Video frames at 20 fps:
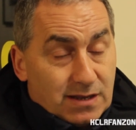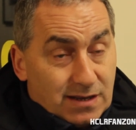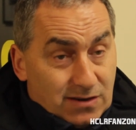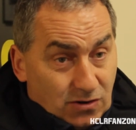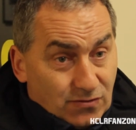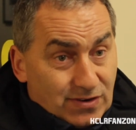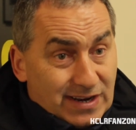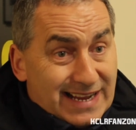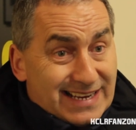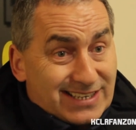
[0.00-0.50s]

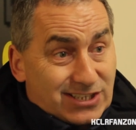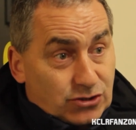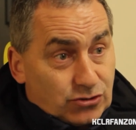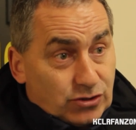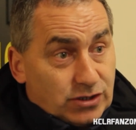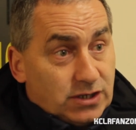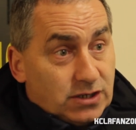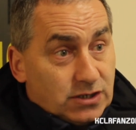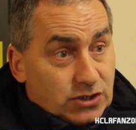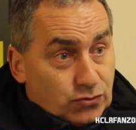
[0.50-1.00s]
Over the last 3
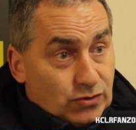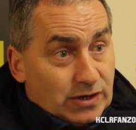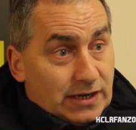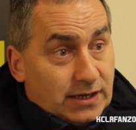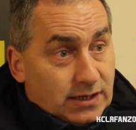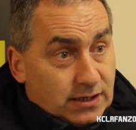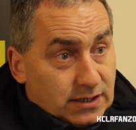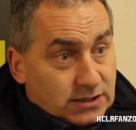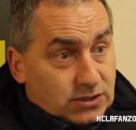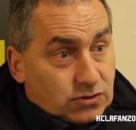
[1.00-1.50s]
years, really,
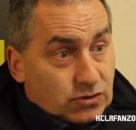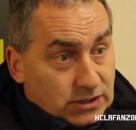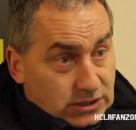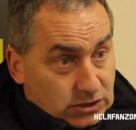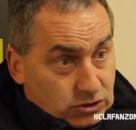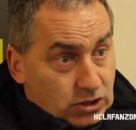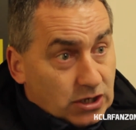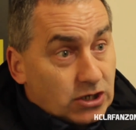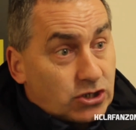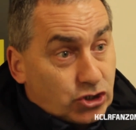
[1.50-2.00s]
it's
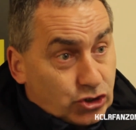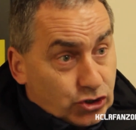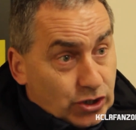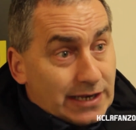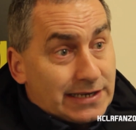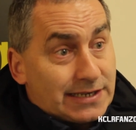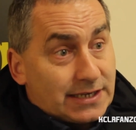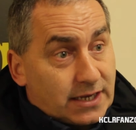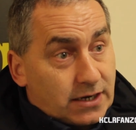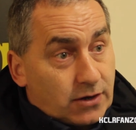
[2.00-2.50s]

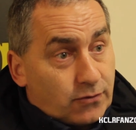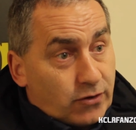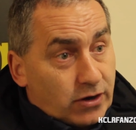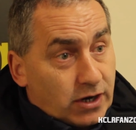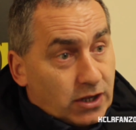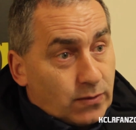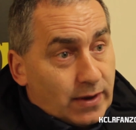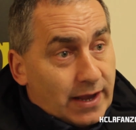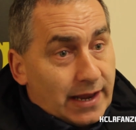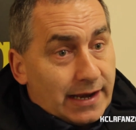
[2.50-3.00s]
gelled together
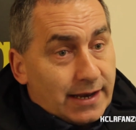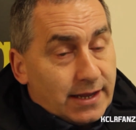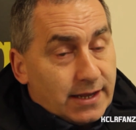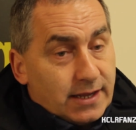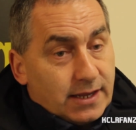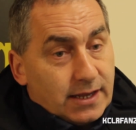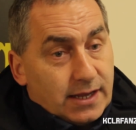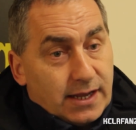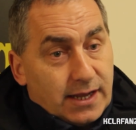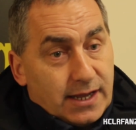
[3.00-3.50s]
very well,
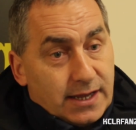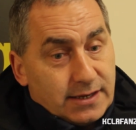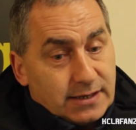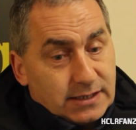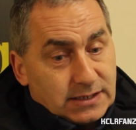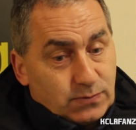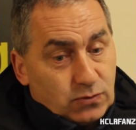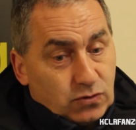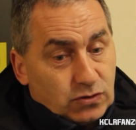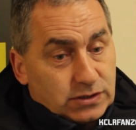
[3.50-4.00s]
and I
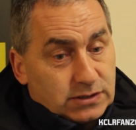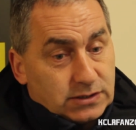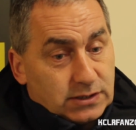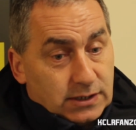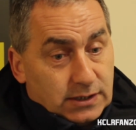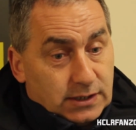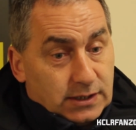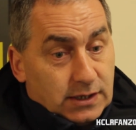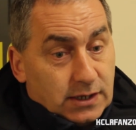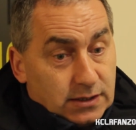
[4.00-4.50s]
suppose
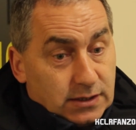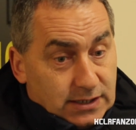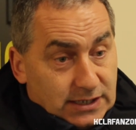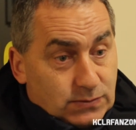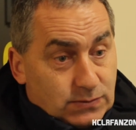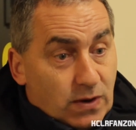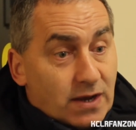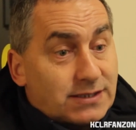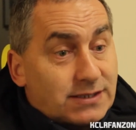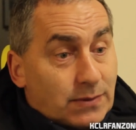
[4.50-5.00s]
this
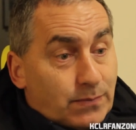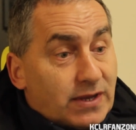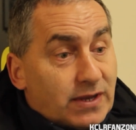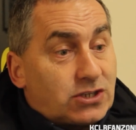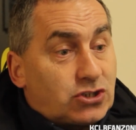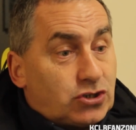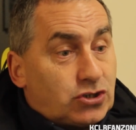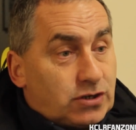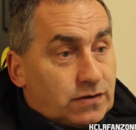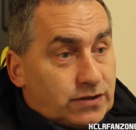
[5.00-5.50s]
was the
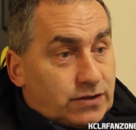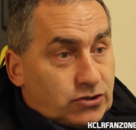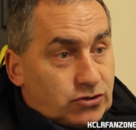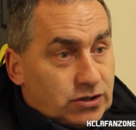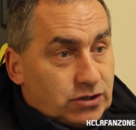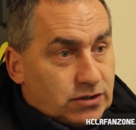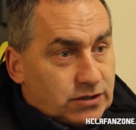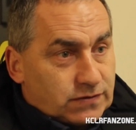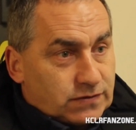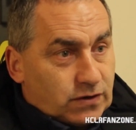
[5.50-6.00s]
best year of the 3
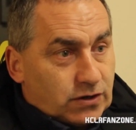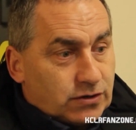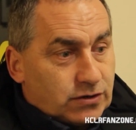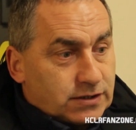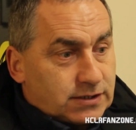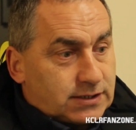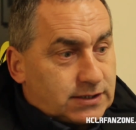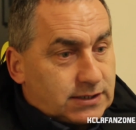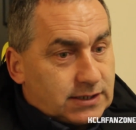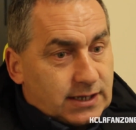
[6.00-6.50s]
years for
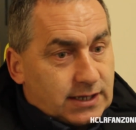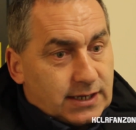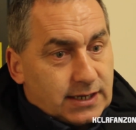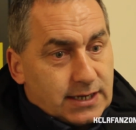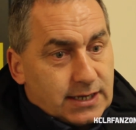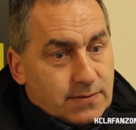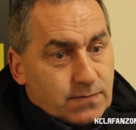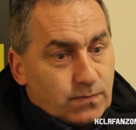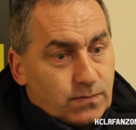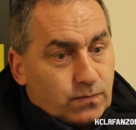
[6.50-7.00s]
us.
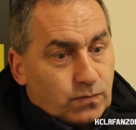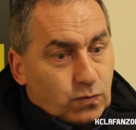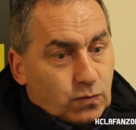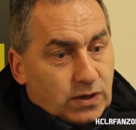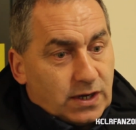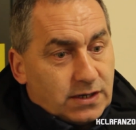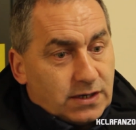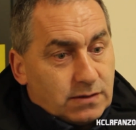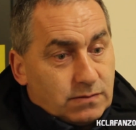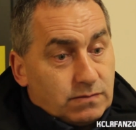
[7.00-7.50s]
We had